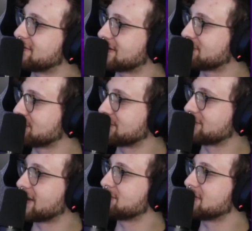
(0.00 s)
everyone's
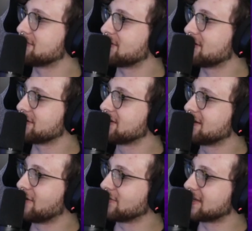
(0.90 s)
VIP in mod,
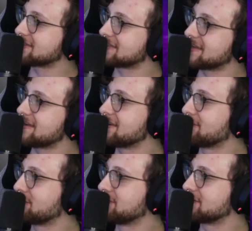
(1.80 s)
unless they
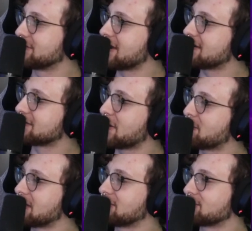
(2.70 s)
donated to my
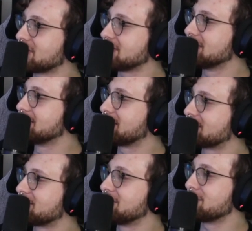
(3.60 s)
Patreon. That's
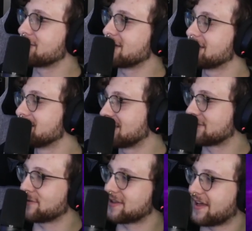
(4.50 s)
the new thing. That's
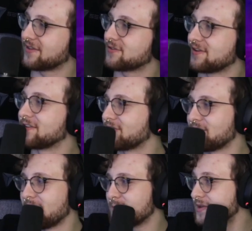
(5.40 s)
why Castra has a
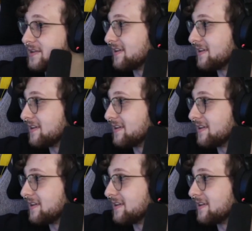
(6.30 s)
VIP.